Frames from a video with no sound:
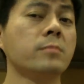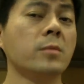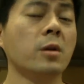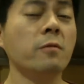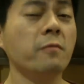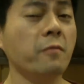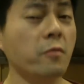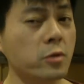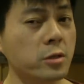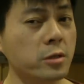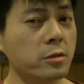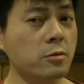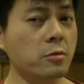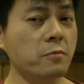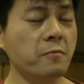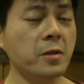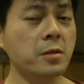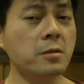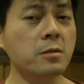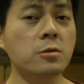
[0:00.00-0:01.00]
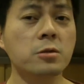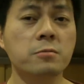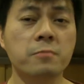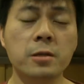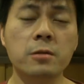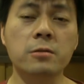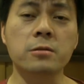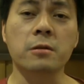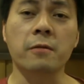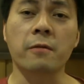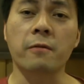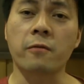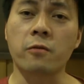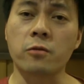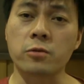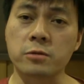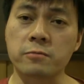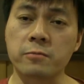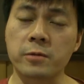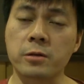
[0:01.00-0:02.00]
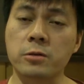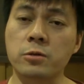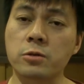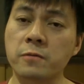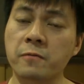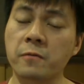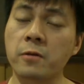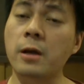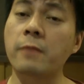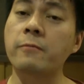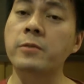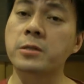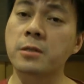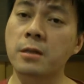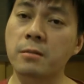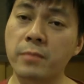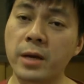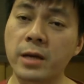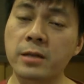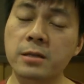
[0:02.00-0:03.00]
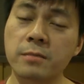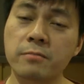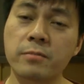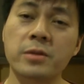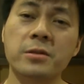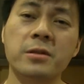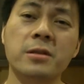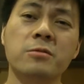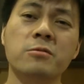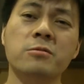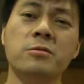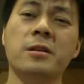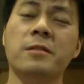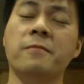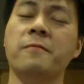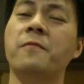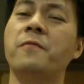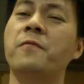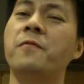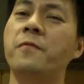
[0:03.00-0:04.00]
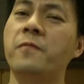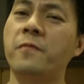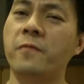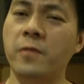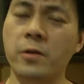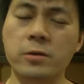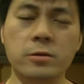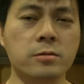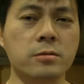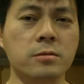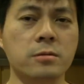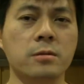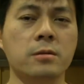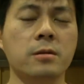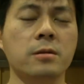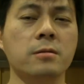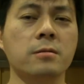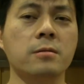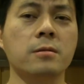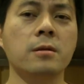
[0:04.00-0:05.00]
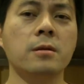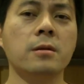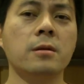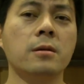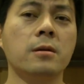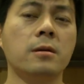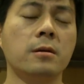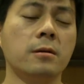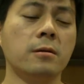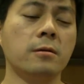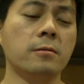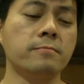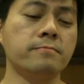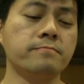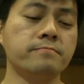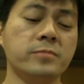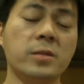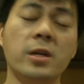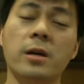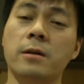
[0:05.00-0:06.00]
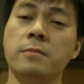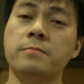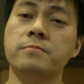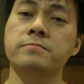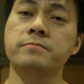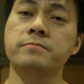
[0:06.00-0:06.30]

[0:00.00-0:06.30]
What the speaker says: unfortunately, those videos are of course very useful. I will still make them, but they're not that fun. And yeah,